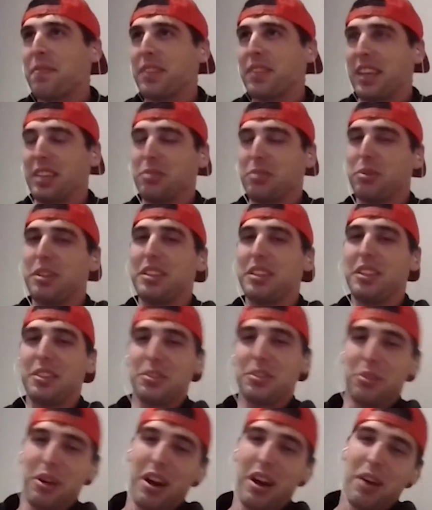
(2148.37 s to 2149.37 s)
it's one of
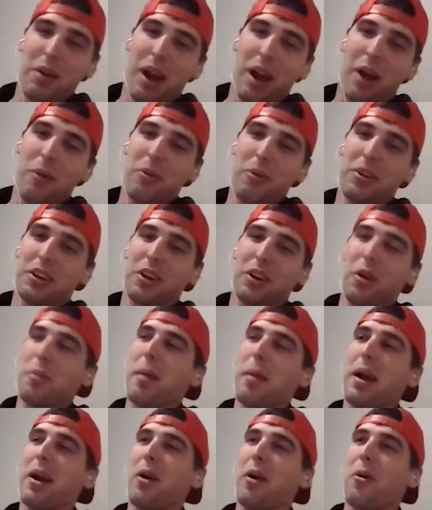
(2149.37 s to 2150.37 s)
those where I want to go
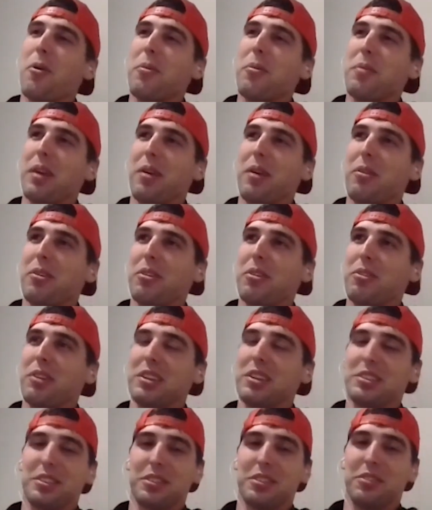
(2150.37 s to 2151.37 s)
back home and I want to
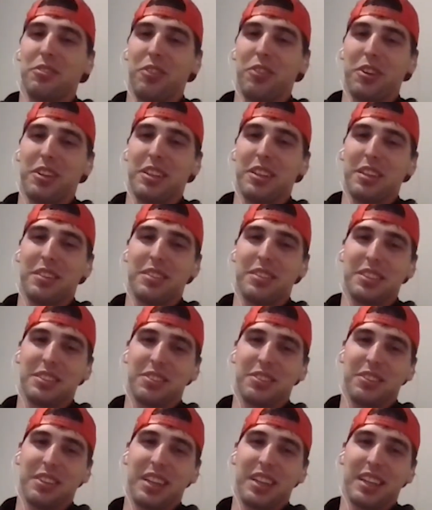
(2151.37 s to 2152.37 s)
wrestle in front of them, just
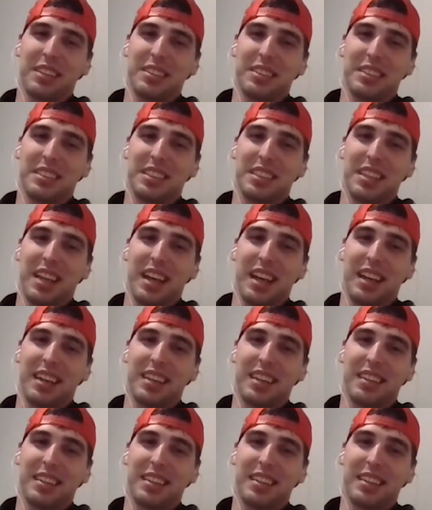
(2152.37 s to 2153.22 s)
where they could just see like,